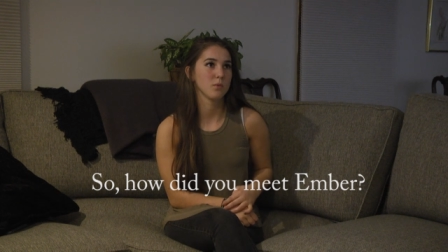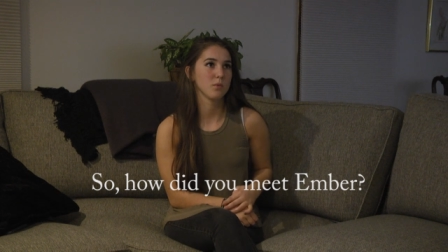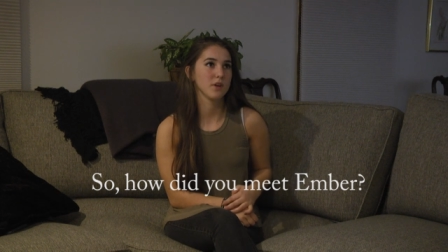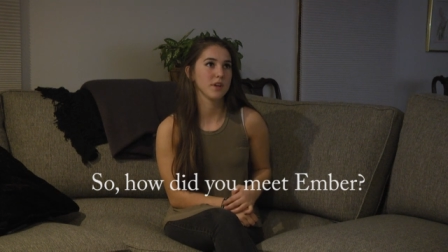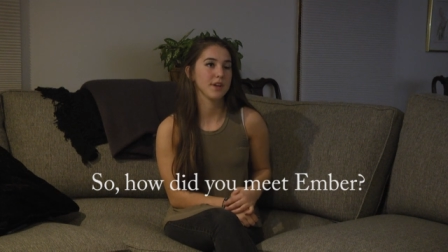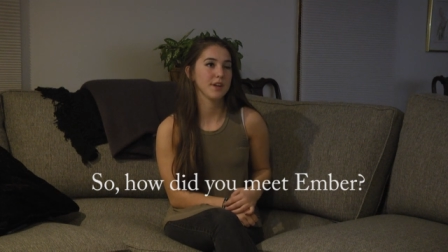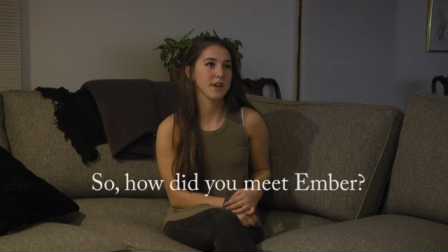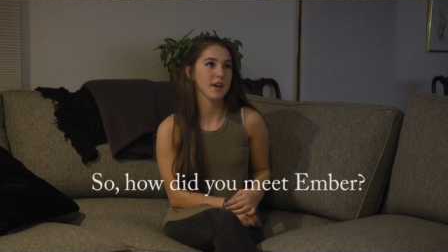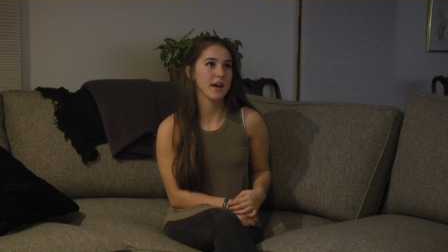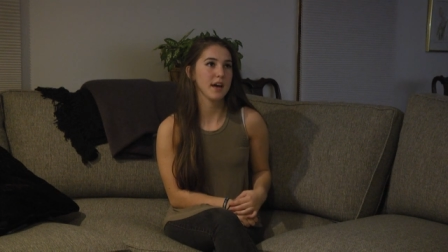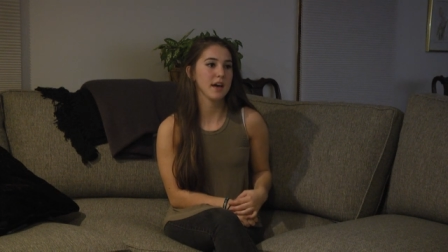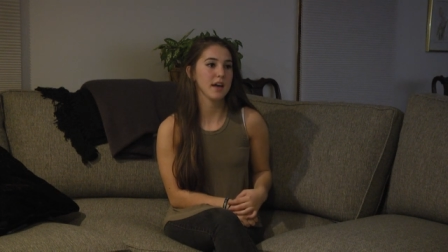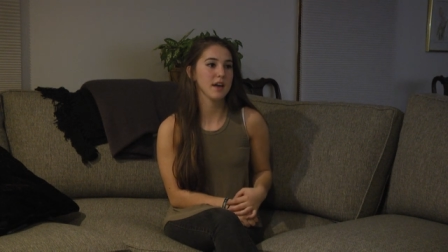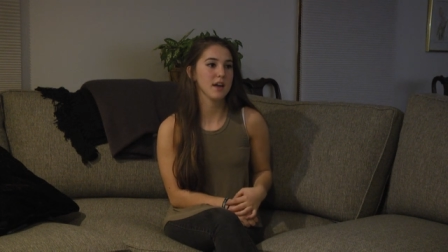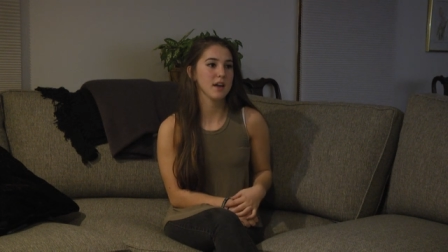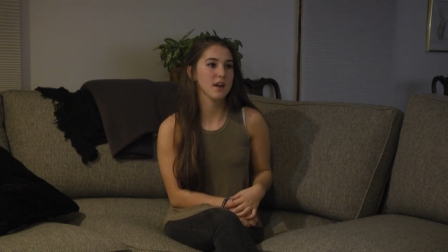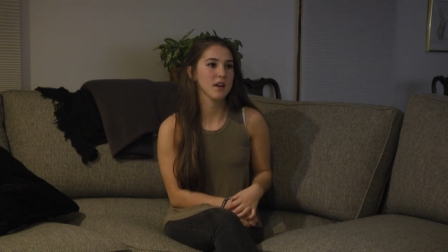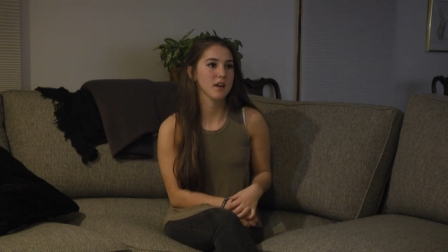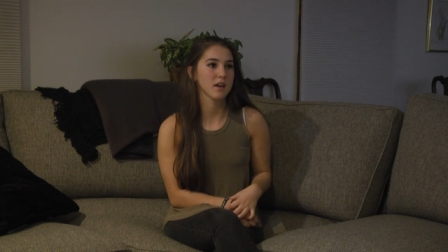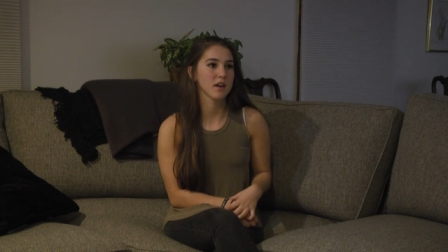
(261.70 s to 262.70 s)
We
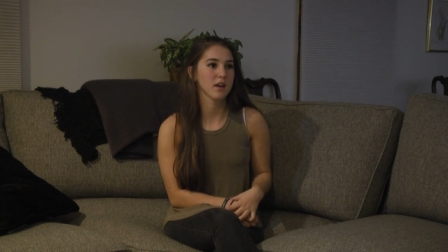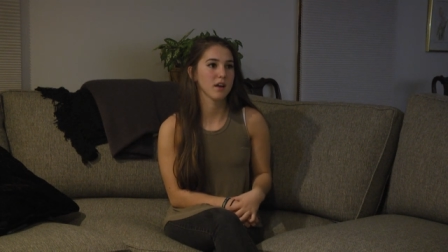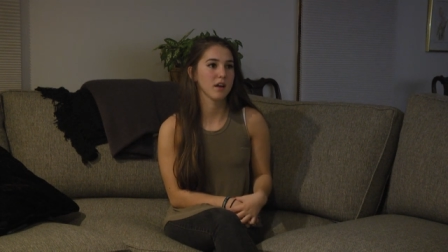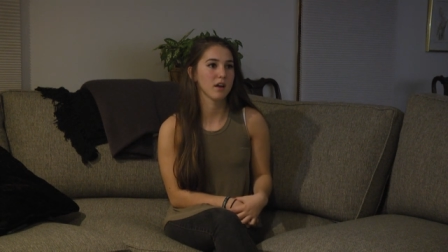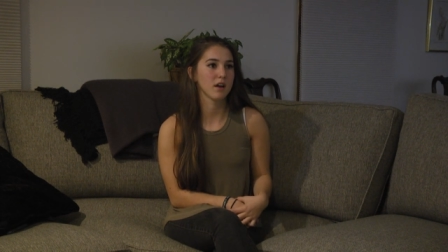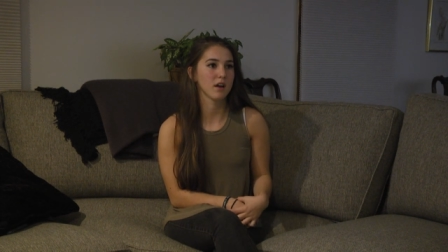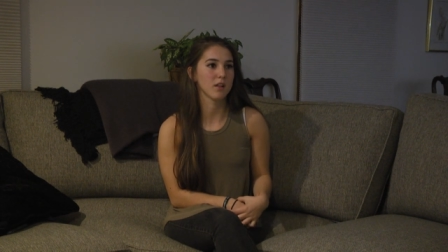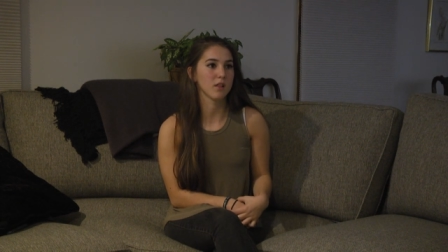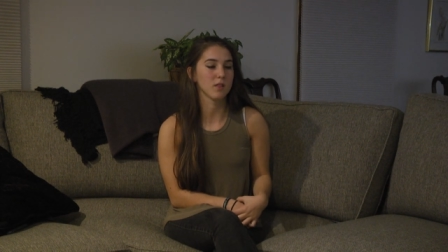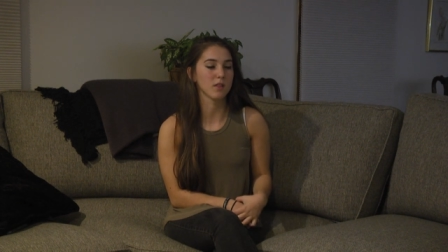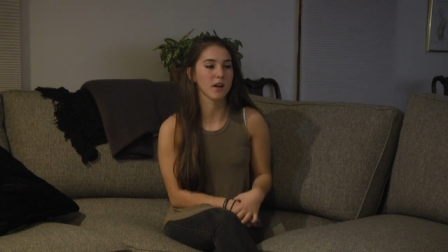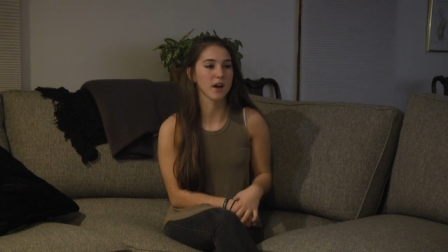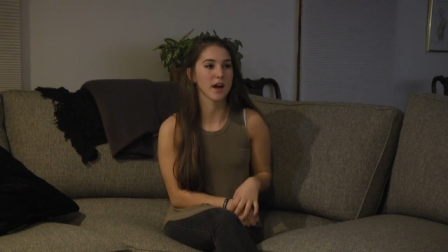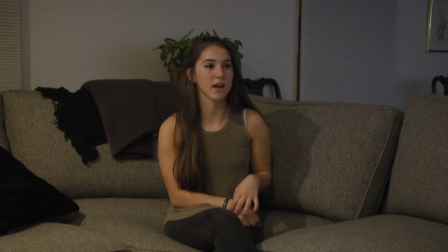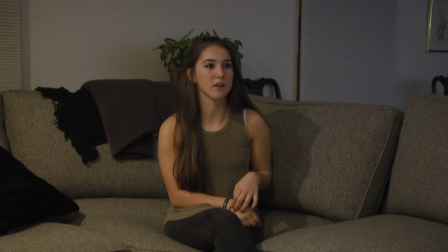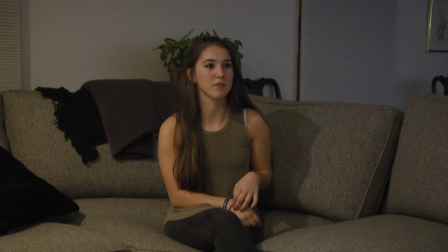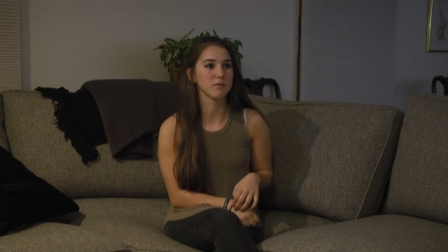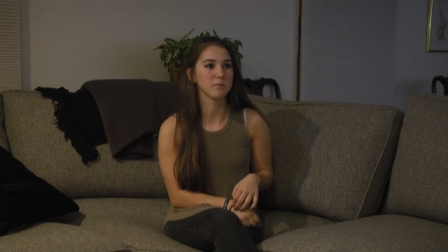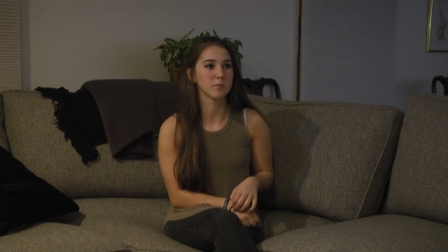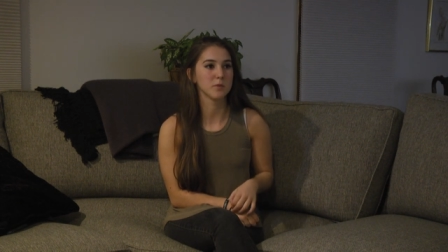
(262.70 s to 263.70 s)
had a
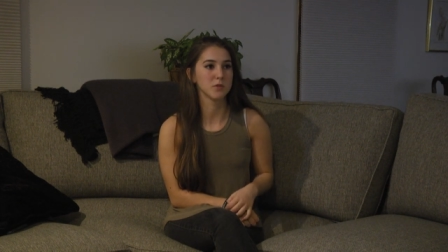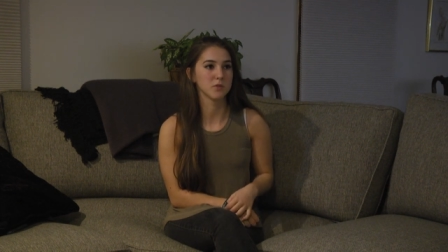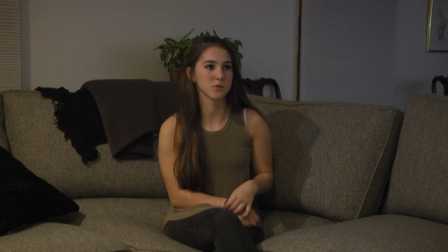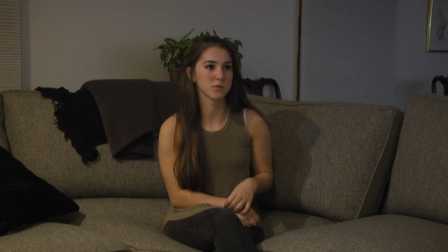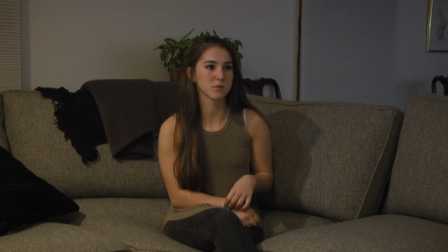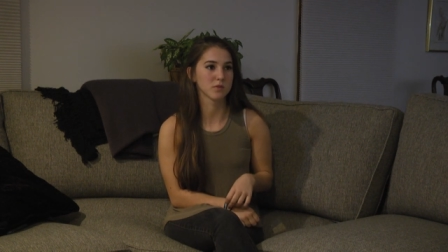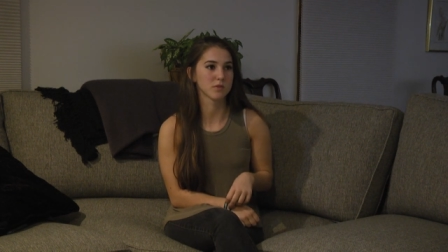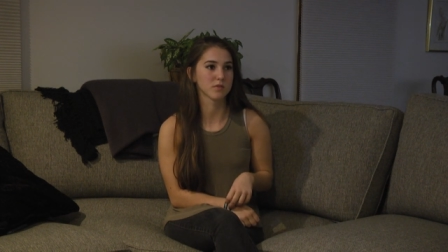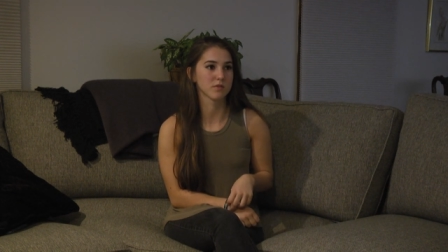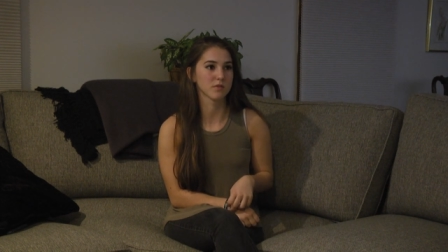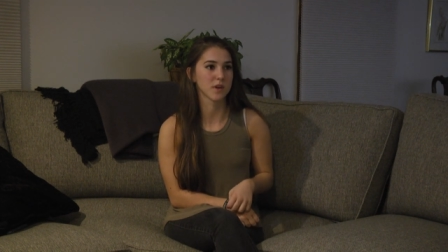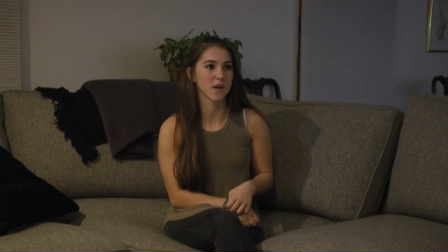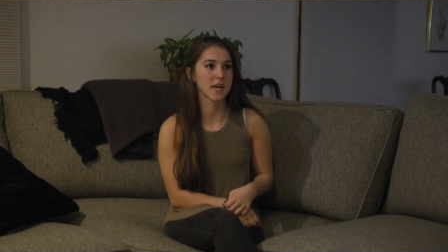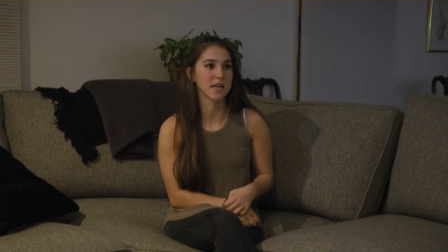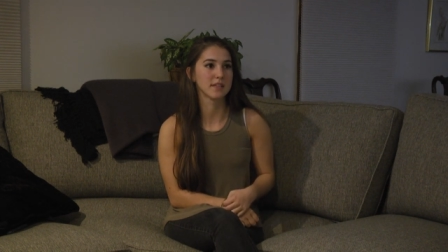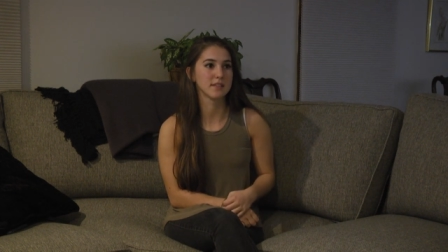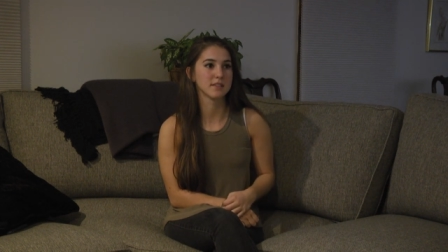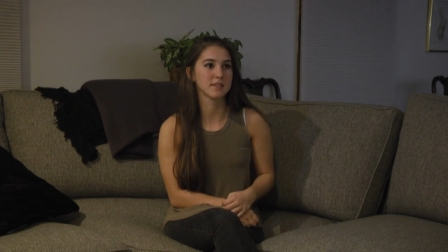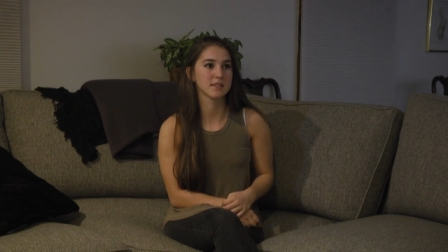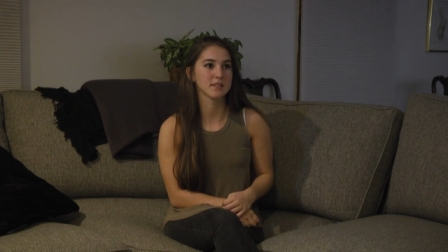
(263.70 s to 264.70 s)
lot of mutual
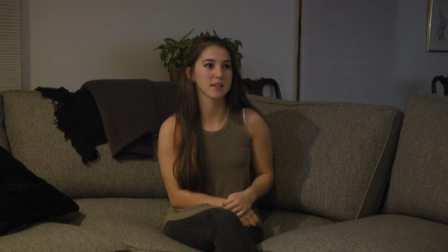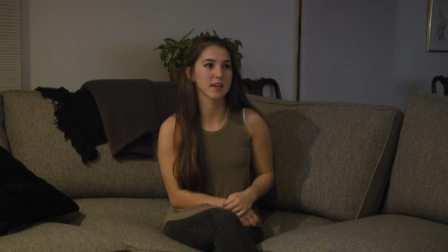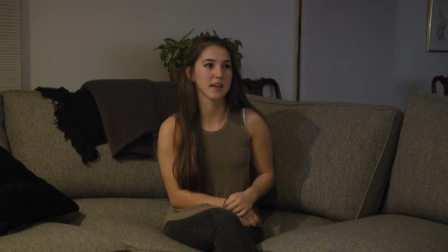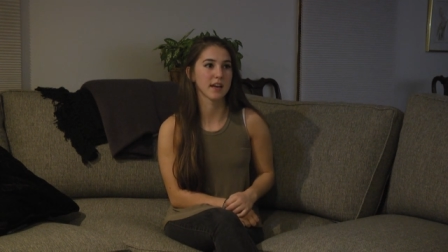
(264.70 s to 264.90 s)
friends,